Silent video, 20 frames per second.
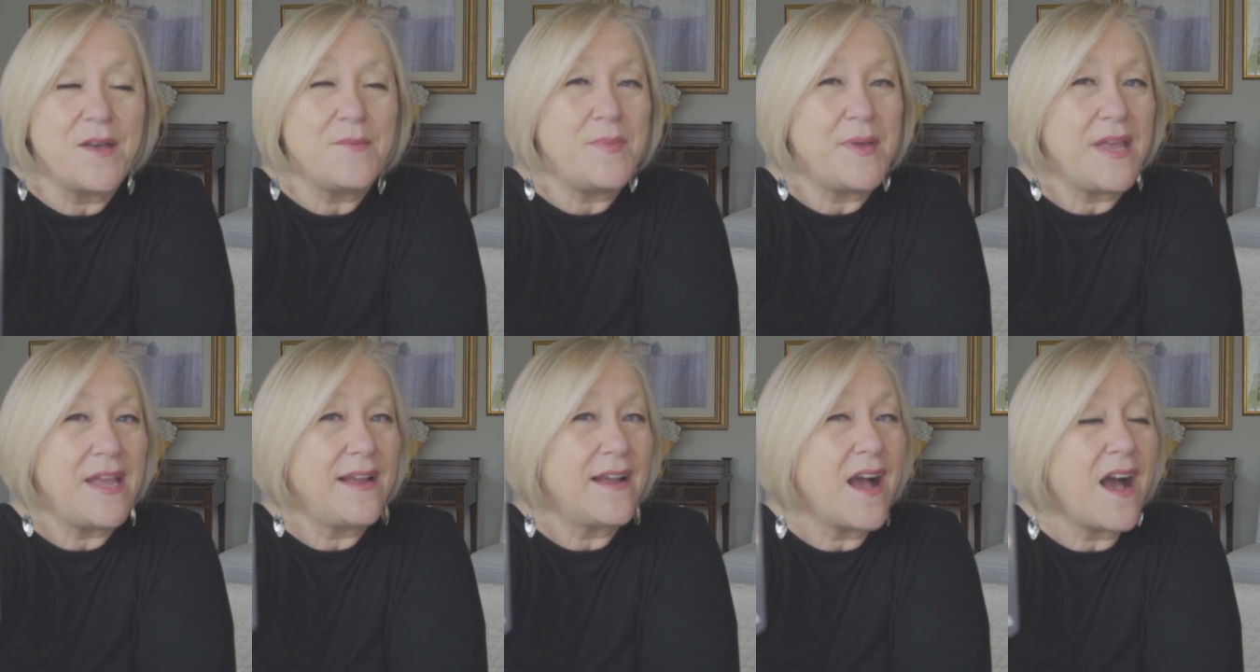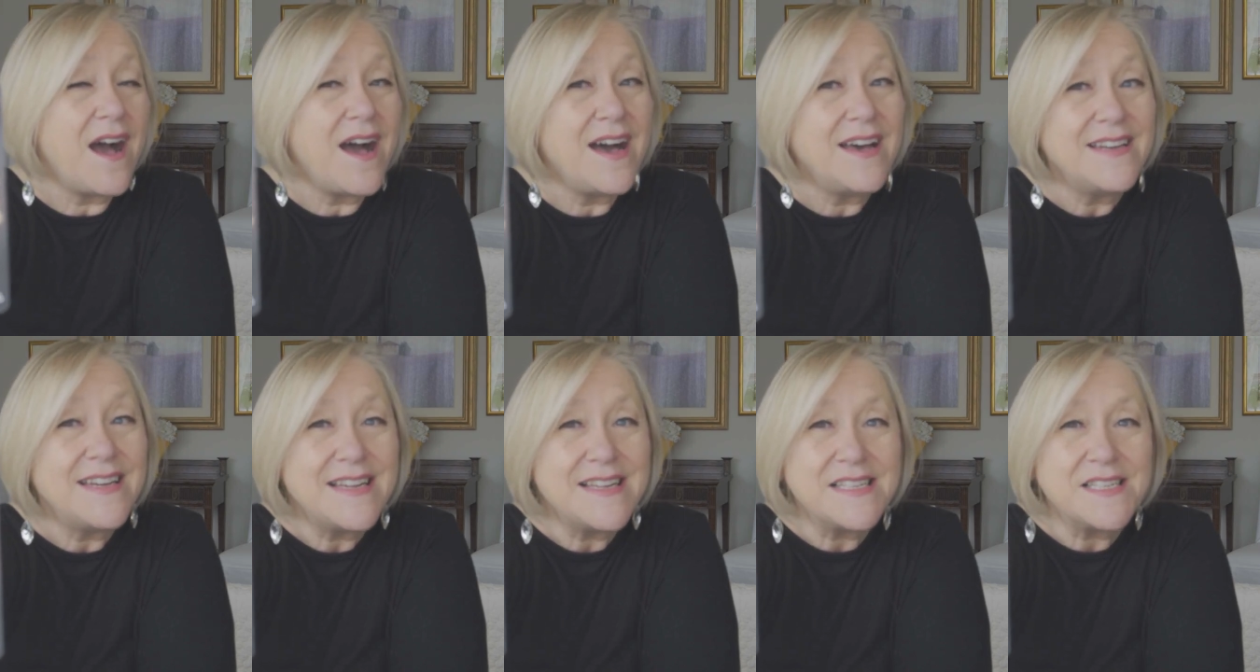being
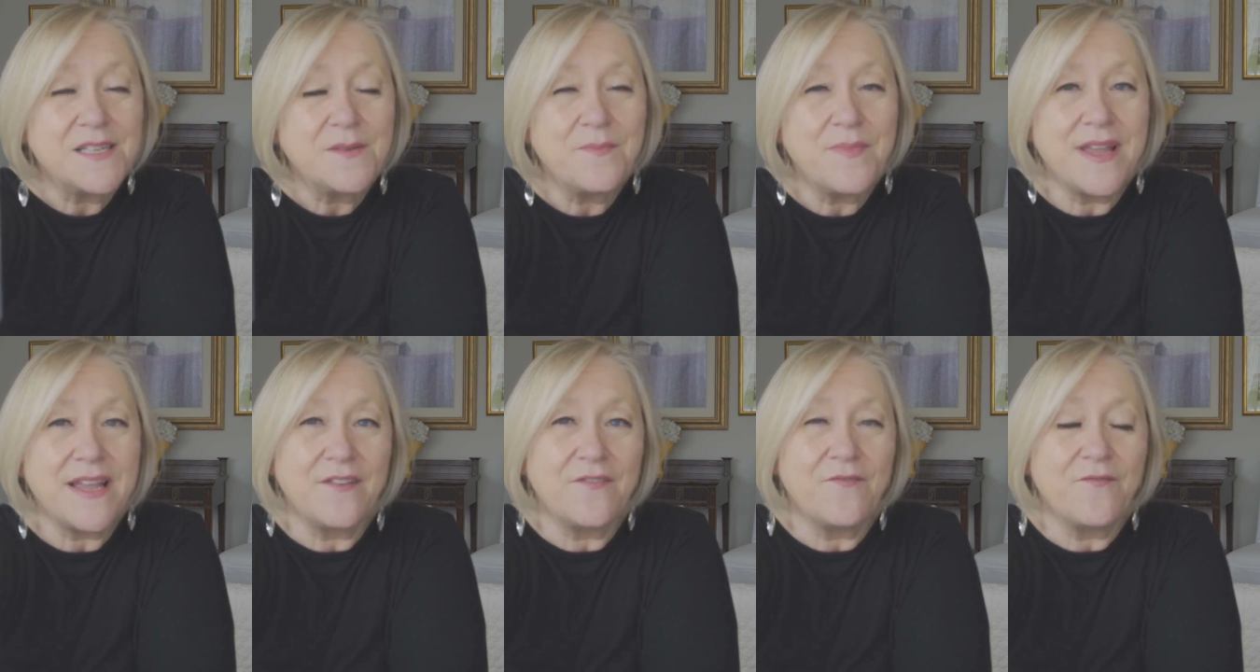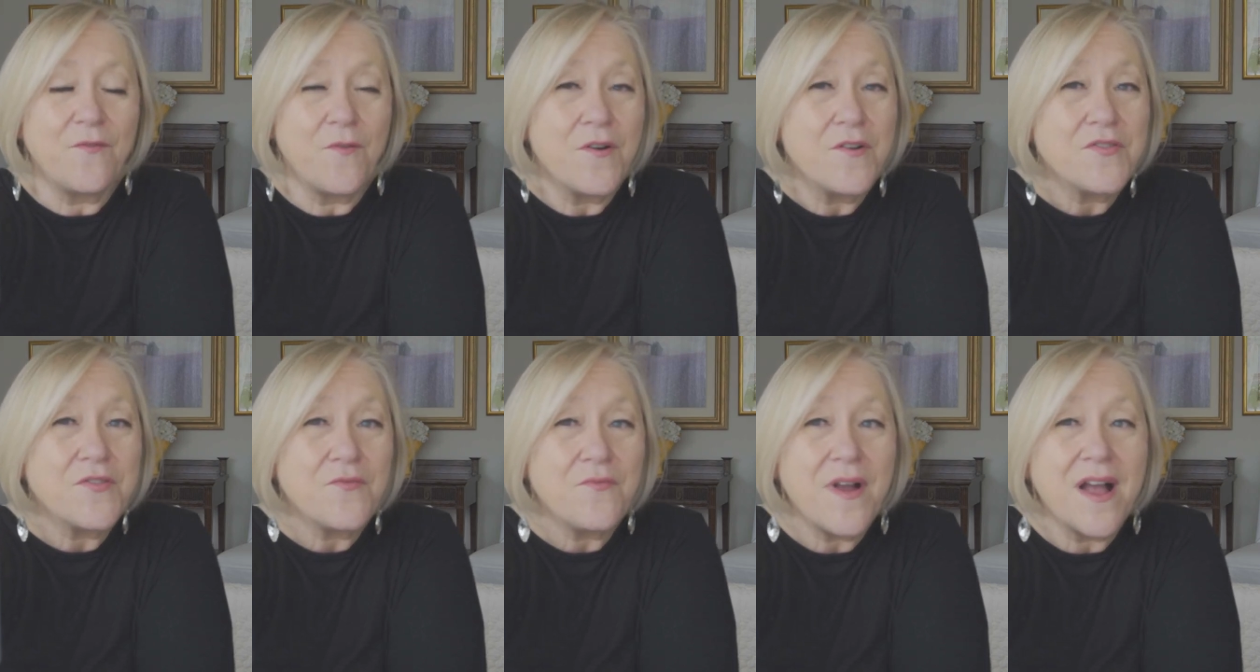honest, being
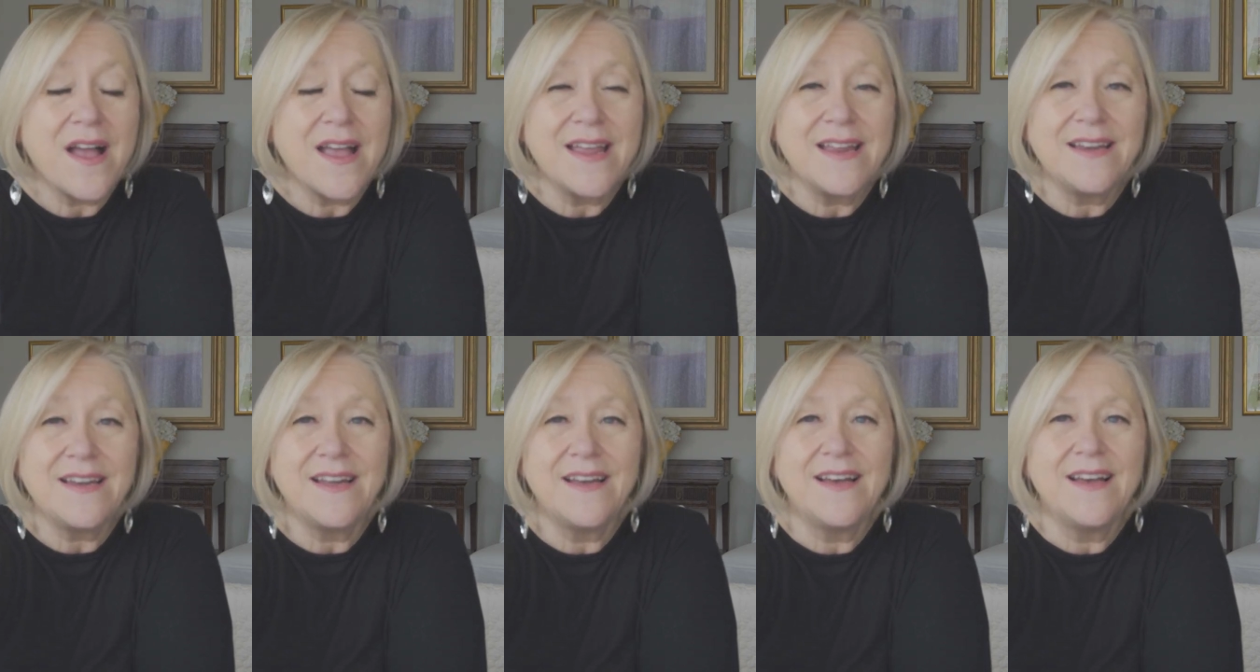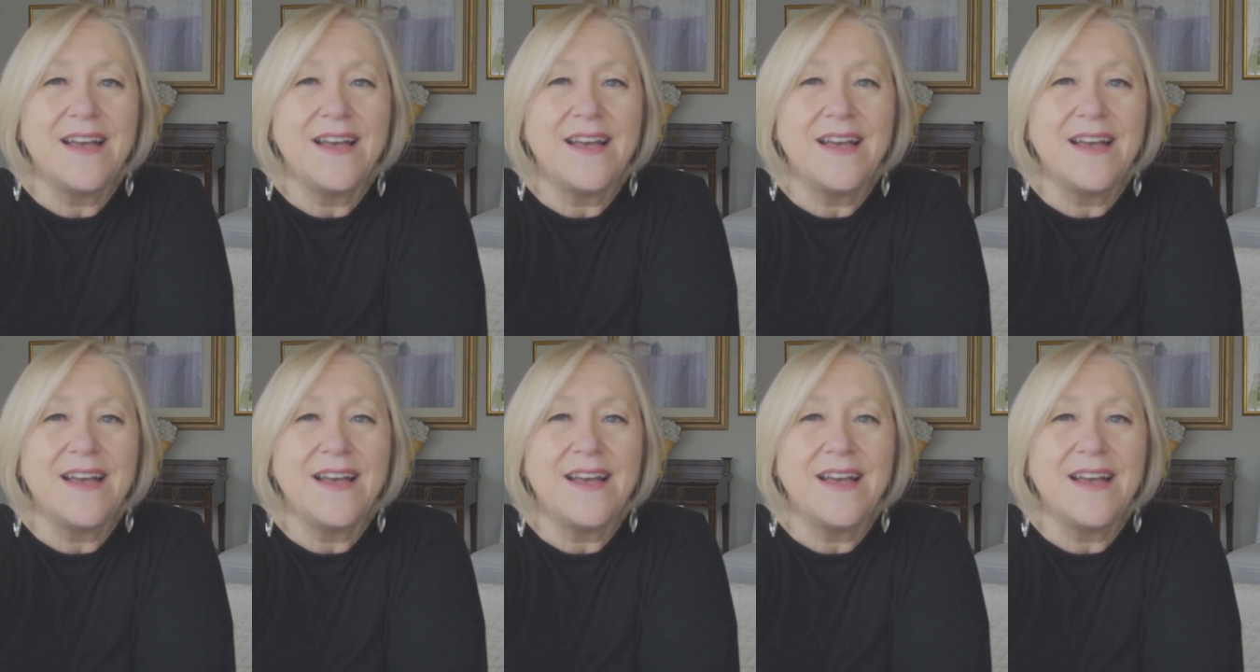forthright.